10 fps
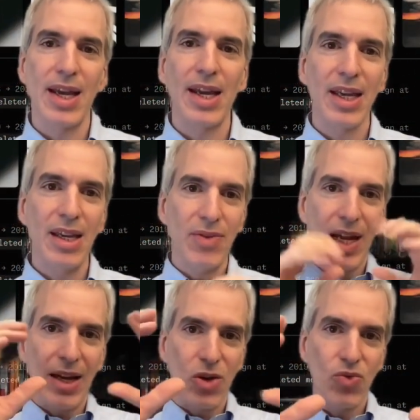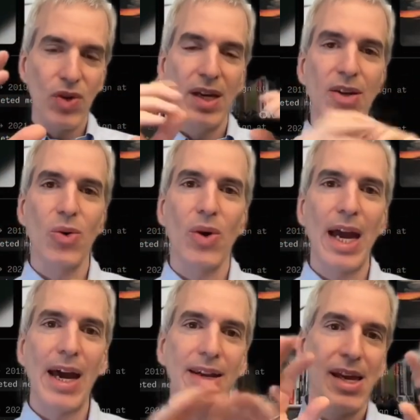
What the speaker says: and I can even add a grid or add